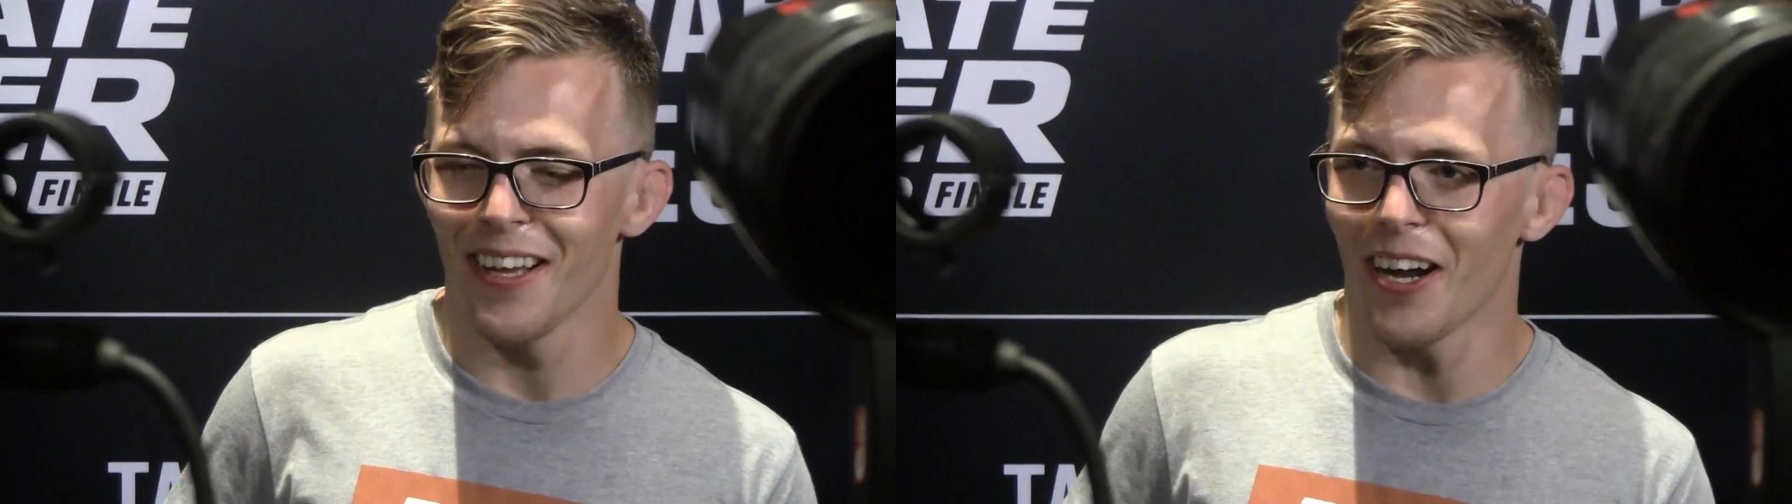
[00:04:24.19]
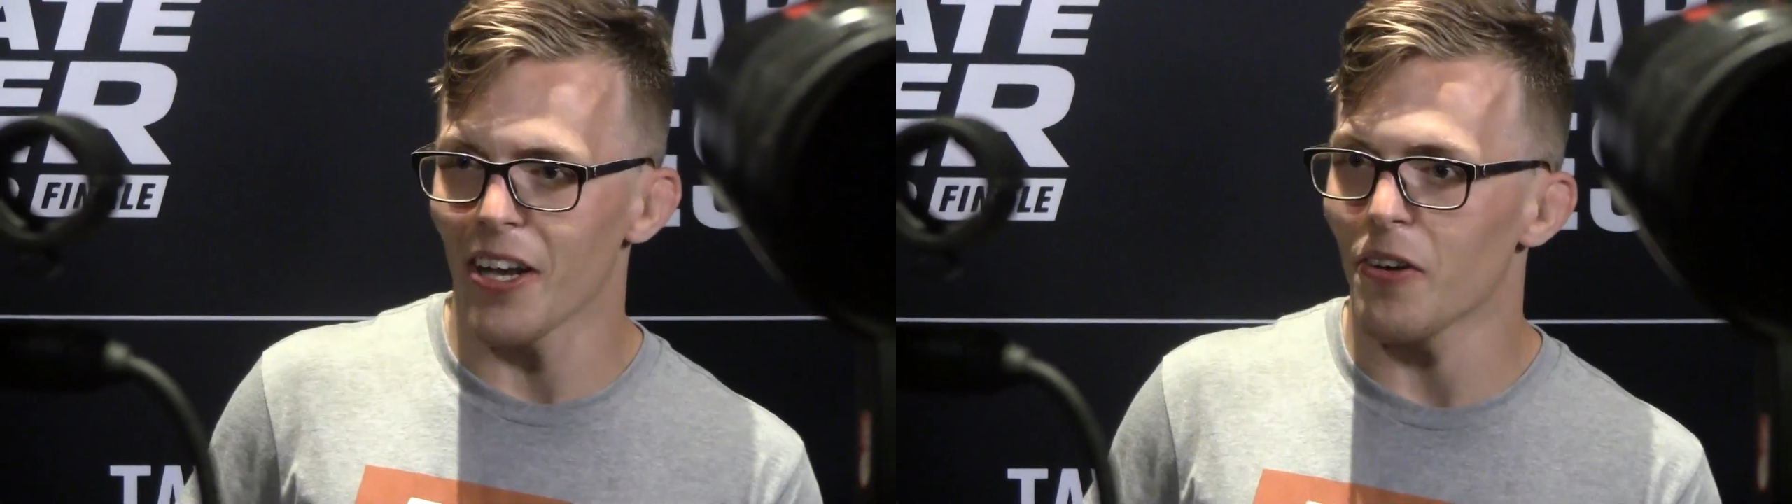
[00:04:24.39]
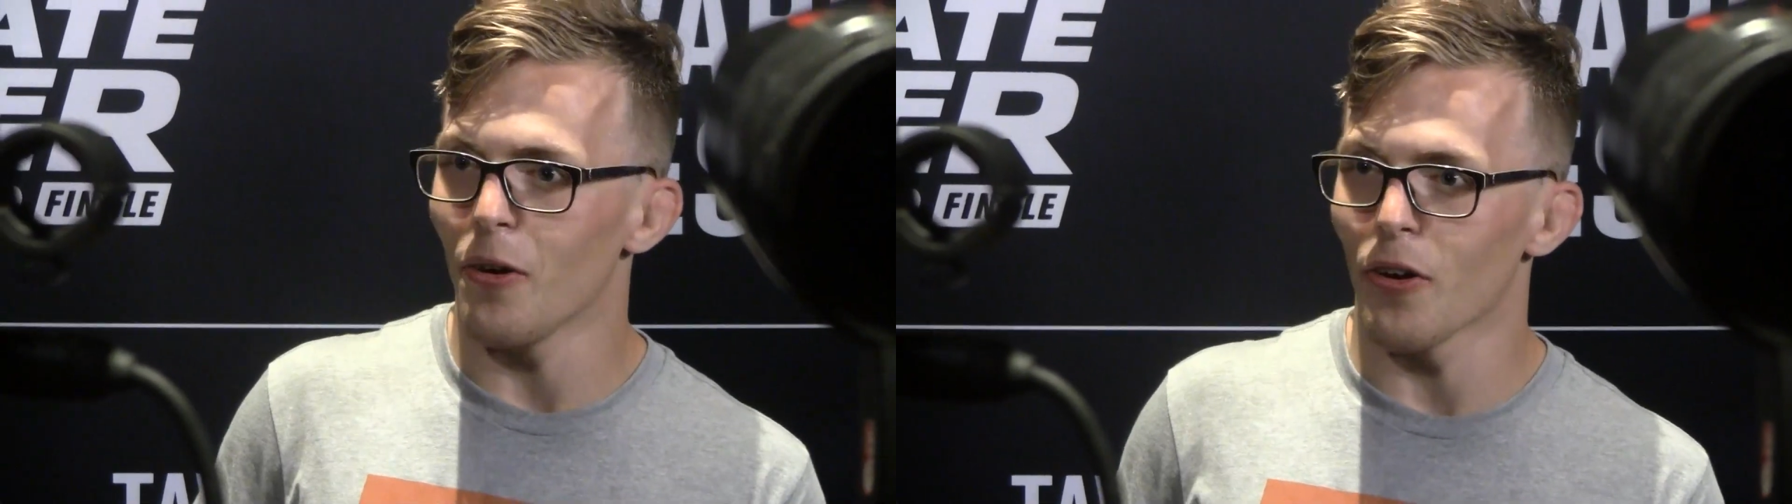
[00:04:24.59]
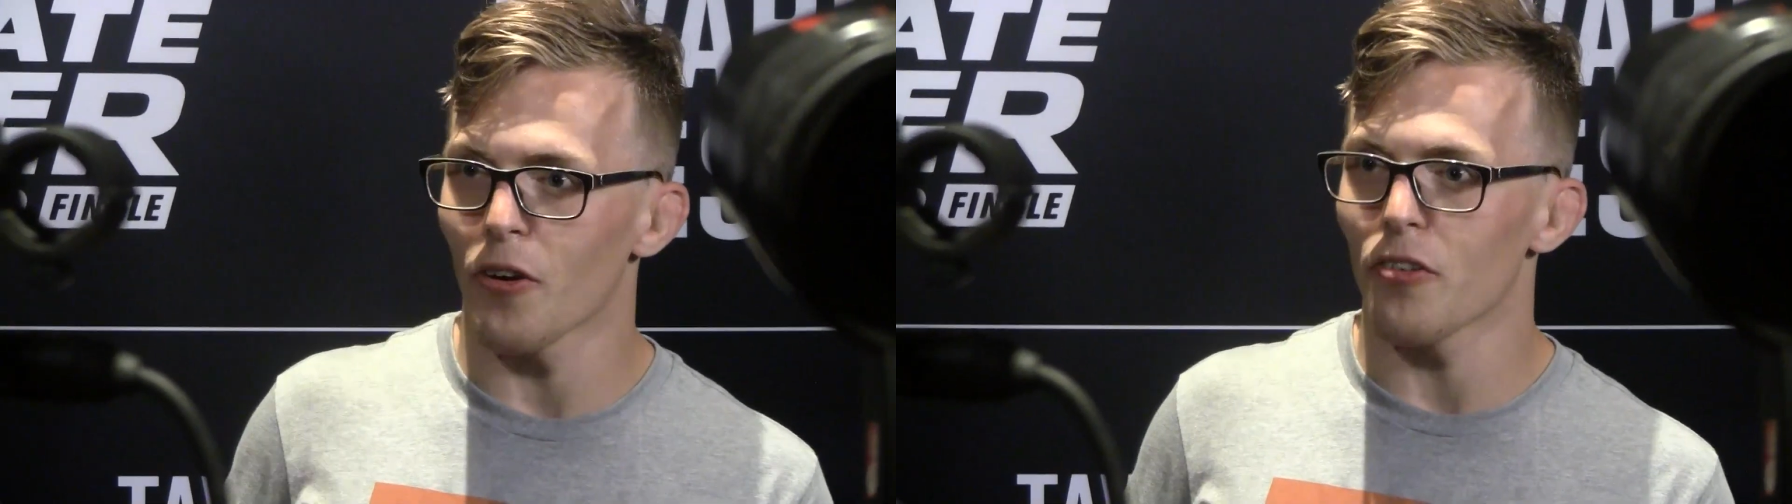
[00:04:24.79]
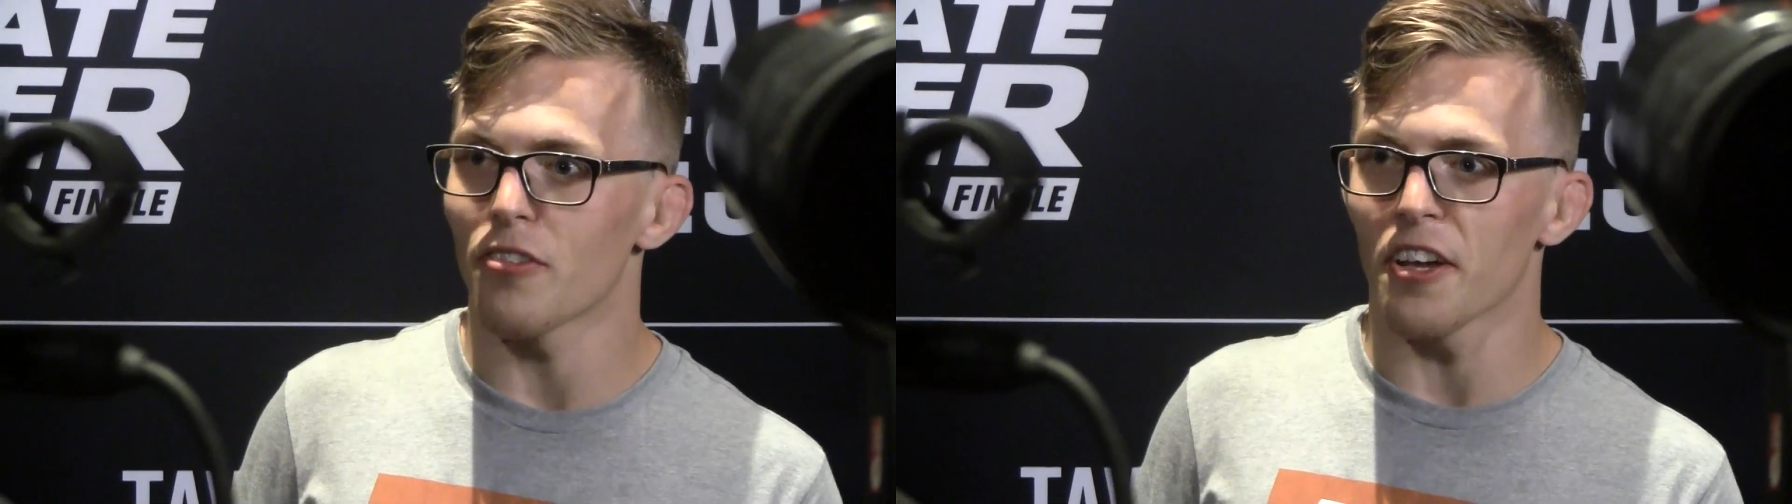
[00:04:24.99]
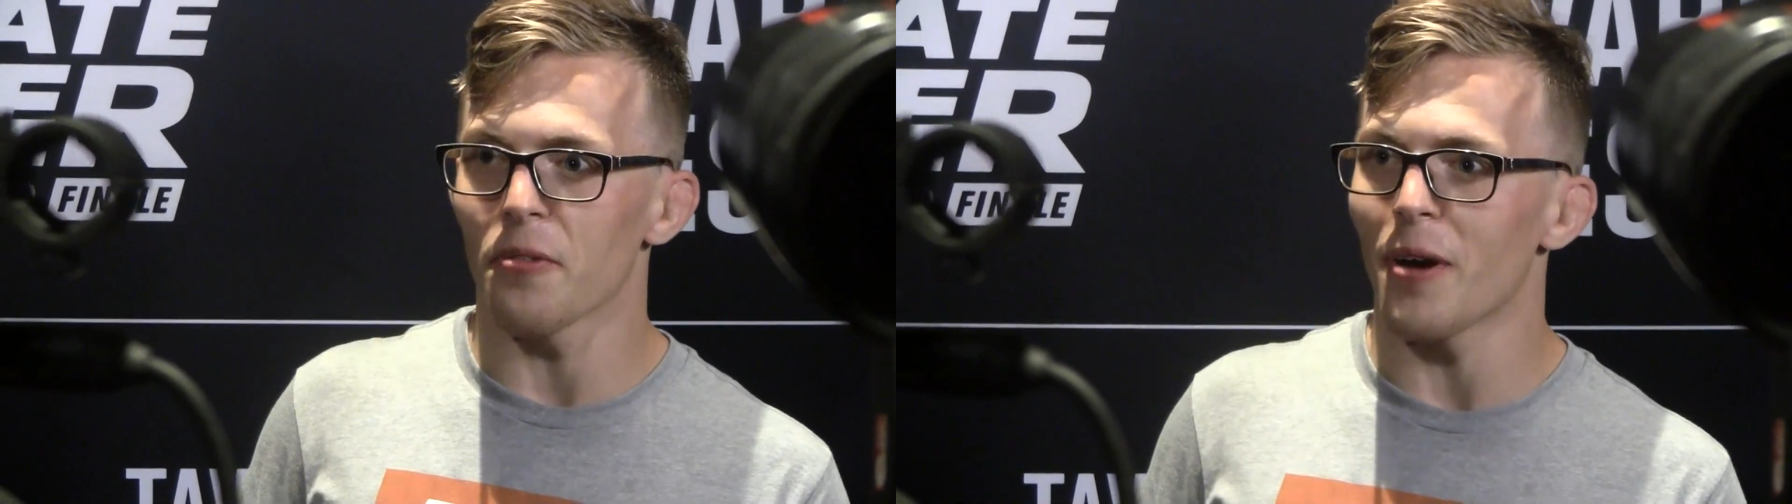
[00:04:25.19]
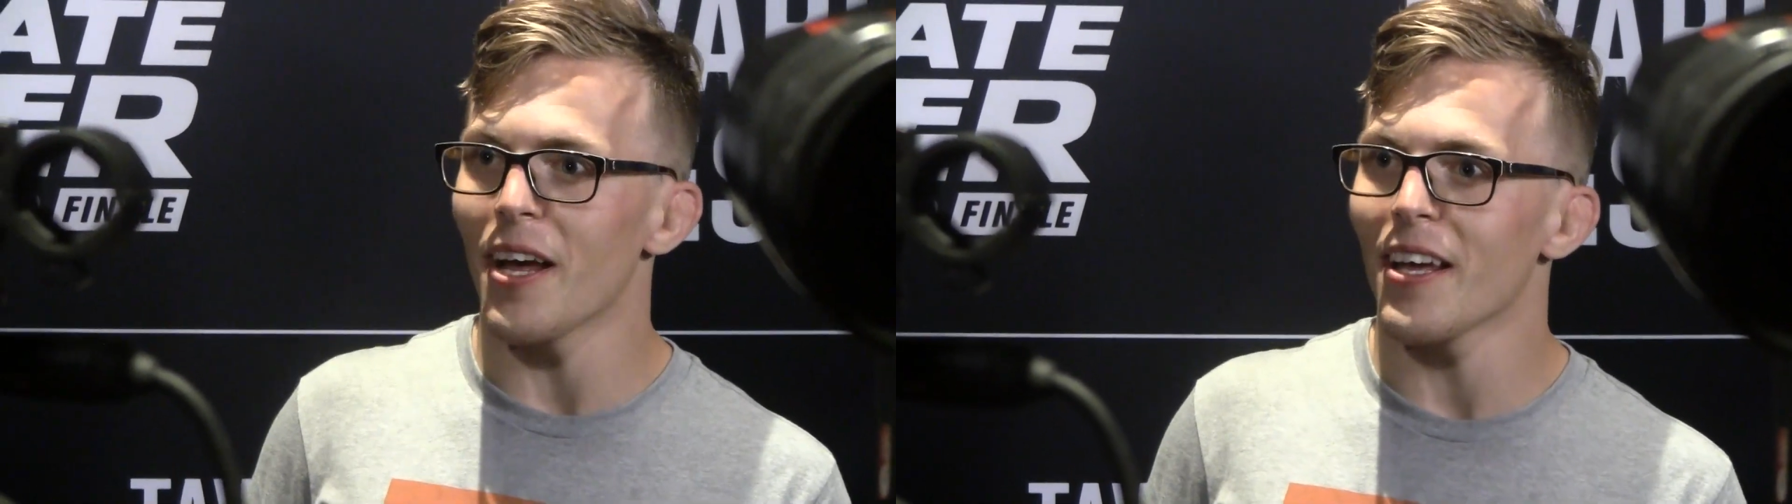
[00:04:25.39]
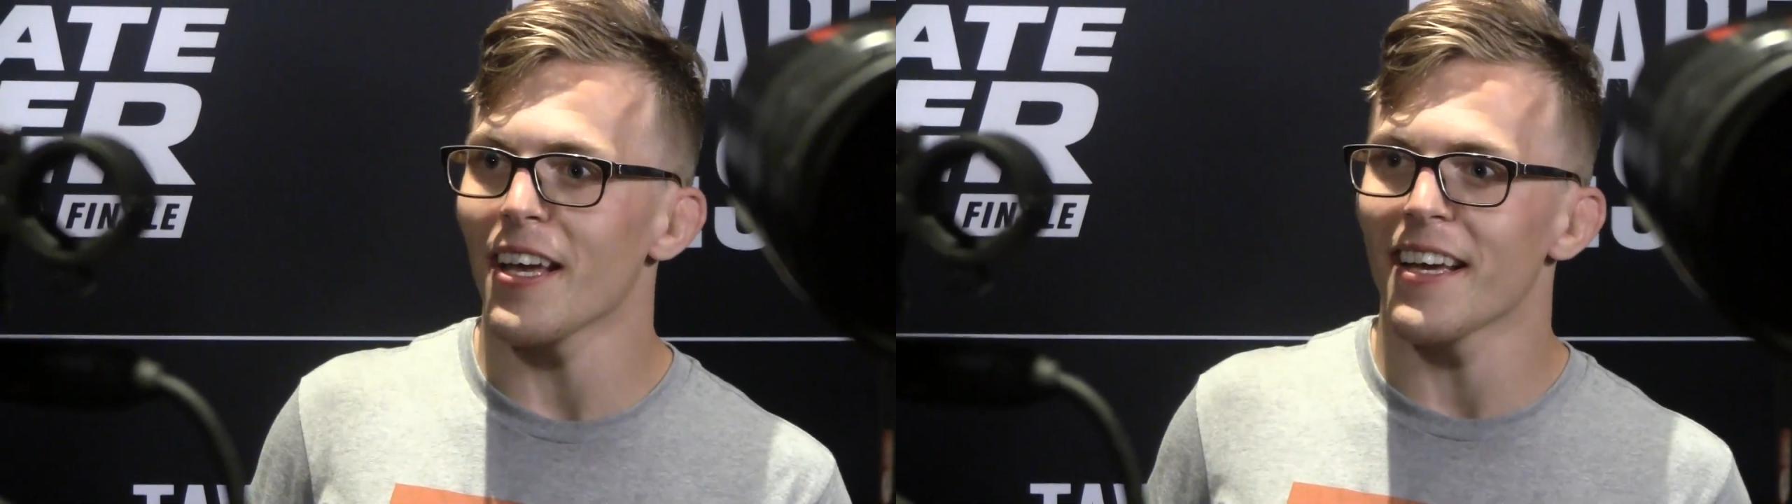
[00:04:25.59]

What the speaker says: I called her right away,